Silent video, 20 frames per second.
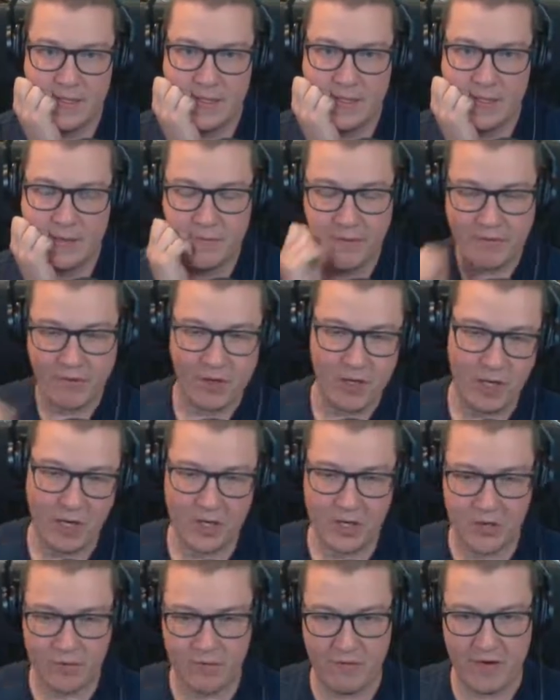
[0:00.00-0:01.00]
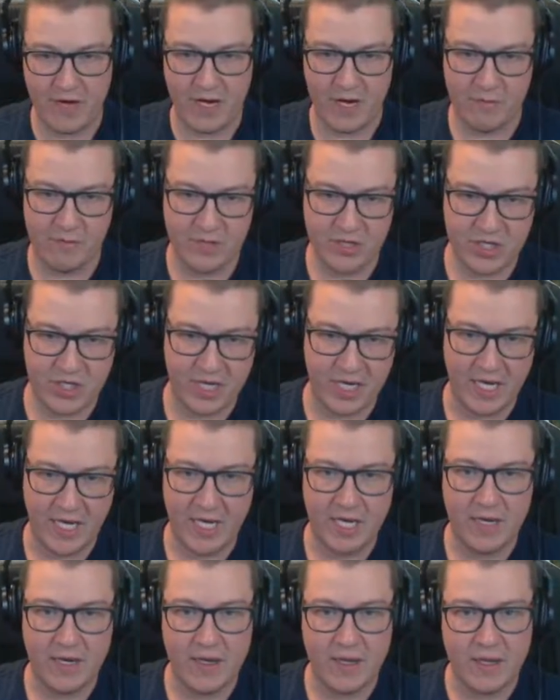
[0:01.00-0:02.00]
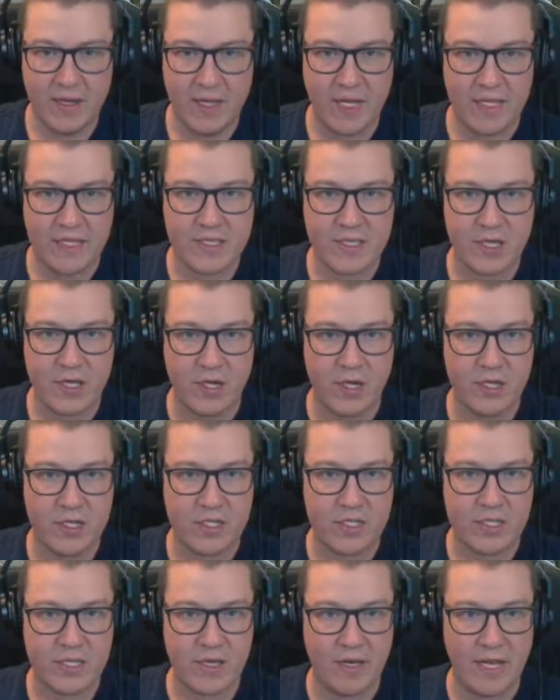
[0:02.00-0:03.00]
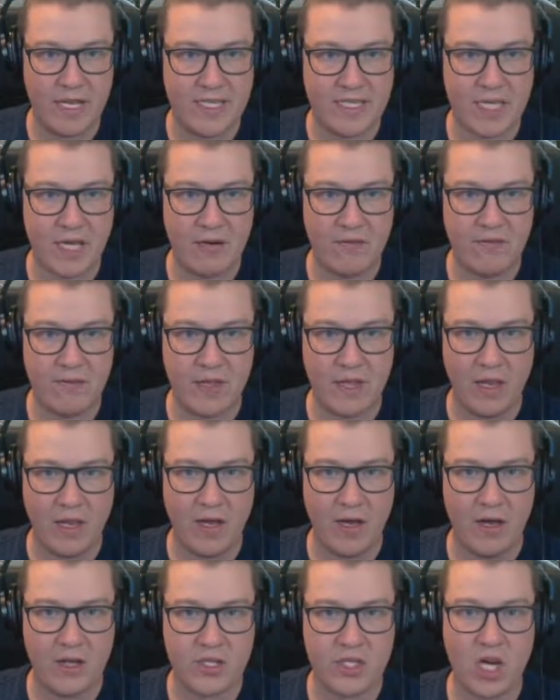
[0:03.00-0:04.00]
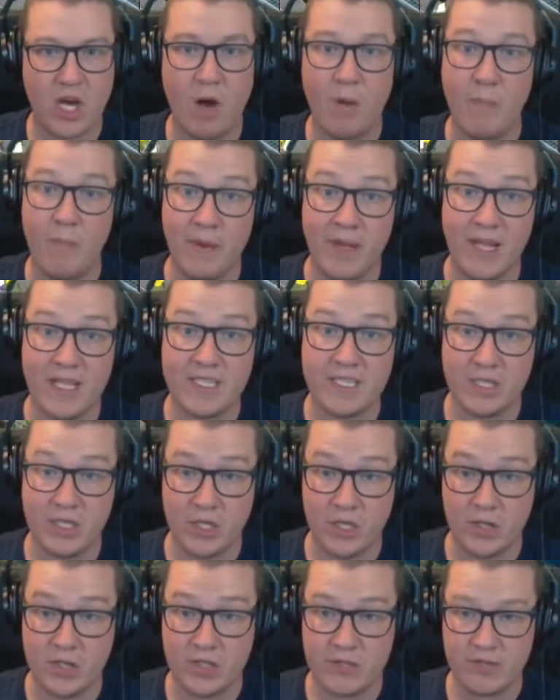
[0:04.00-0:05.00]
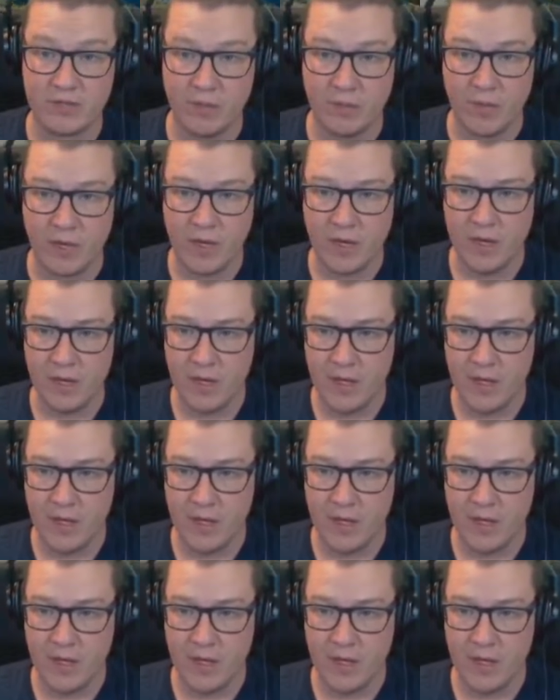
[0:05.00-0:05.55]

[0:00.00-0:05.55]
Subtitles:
We've unlocked the Rio machine. That's good. So let's go for the large combi. That's a useful one.